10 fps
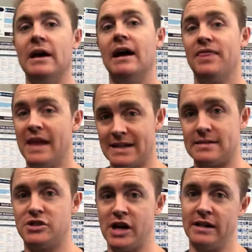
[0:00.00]
And that's the
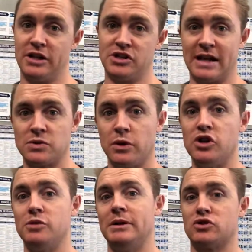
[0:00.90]
challenge. That's what you
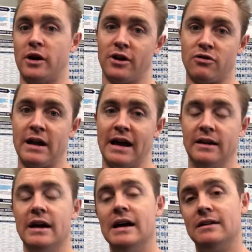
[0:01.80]
should be trying to create
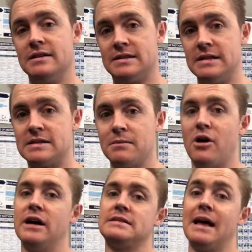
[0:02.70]
to
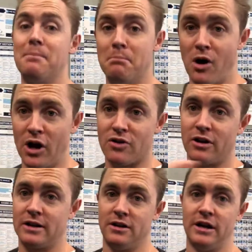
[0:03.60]
systemize that micro
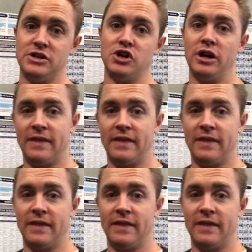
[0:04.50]
client journey,